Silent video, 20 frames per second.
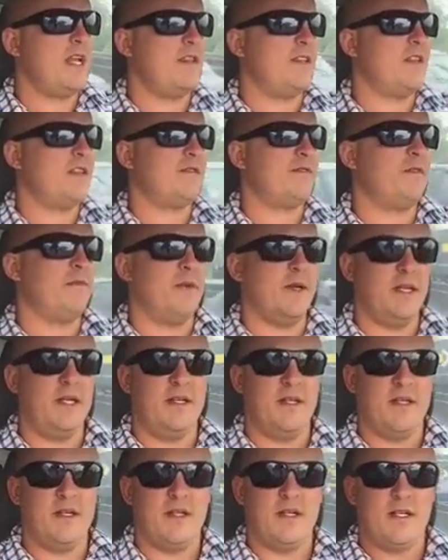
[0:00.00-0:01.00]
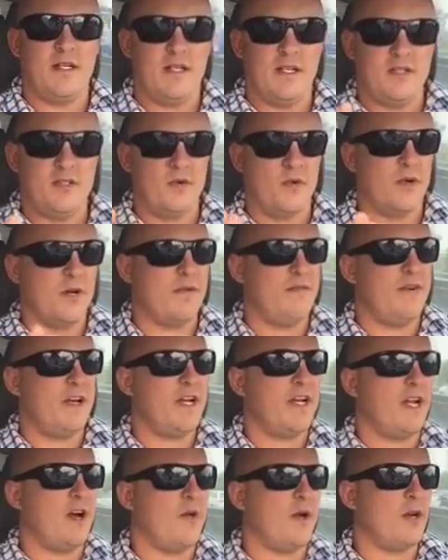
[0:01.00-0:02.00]
in this for me, doing a
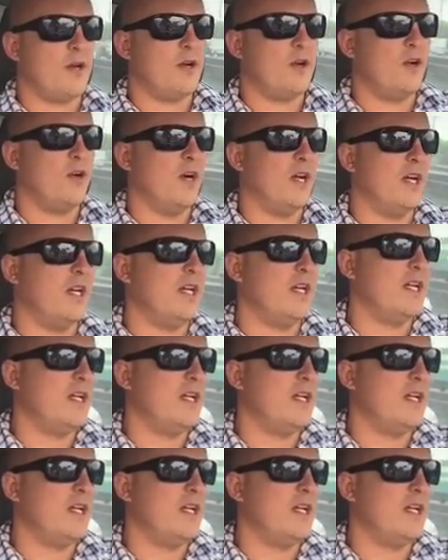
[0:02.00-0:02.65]
video online.